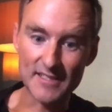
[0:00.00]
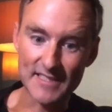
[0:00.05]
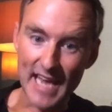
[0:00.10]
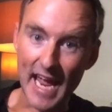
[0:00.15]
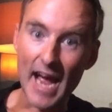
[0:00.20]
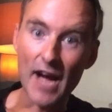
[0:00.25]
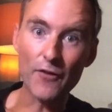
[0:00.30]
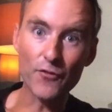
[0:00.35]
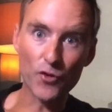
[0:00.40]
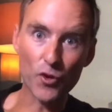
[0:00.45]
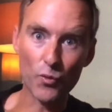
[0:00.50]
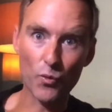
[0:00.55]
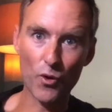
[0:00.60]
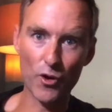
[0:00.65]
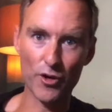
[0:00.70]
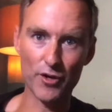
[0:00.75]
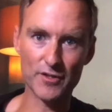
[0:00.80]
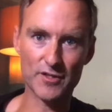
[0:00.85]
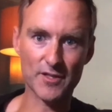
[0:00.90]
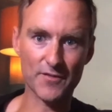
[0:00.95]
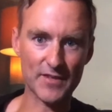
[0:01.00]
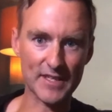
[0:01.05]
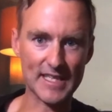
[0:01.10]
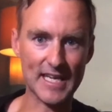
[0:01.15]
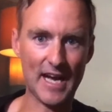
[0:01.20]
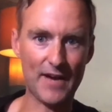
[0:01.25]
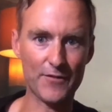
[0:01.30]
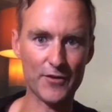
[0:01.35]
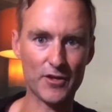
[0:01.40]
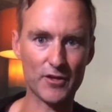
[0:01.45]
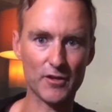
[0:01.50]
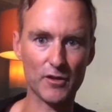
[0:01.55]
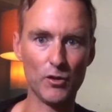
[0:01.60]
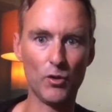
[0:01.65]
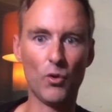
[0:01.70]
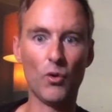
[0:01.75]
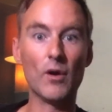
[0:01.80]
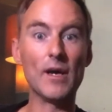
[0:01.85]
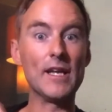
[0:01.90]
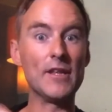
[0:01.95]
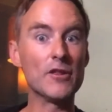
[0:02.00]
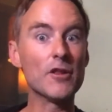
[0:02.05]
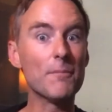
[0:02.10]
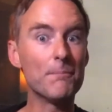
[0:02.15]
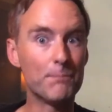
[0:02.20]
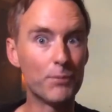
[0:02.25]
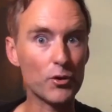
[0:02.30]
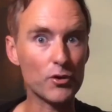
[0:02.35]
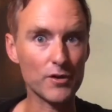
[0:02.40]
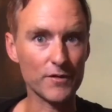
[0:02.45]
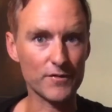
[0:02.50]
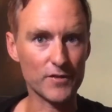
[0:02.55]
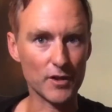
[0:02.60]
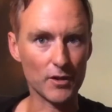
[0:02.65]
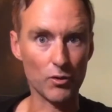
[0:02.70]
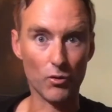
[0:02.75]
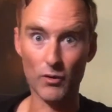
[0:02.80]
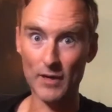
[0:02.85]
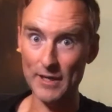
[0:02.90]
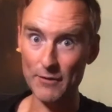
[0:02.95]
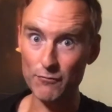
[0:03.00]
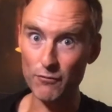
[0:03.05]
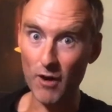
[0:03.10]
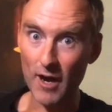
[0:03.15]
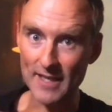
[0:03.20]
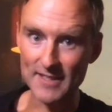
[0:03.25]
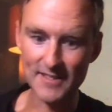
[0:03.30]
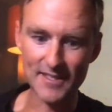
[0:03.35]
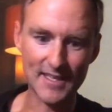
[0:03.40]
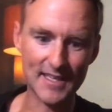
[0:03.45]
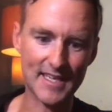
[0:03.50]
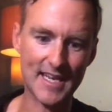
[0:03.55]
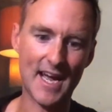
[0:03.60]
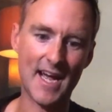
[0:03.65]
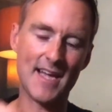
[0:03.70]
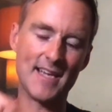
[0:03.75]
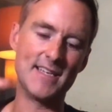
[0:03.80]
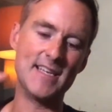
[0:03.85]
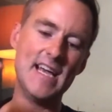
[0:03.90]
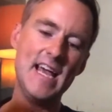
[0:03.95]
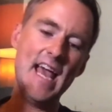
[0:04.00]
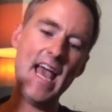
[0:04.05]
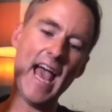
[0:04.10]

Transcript: down the words of the covenant law in the book of the law. He writes it again.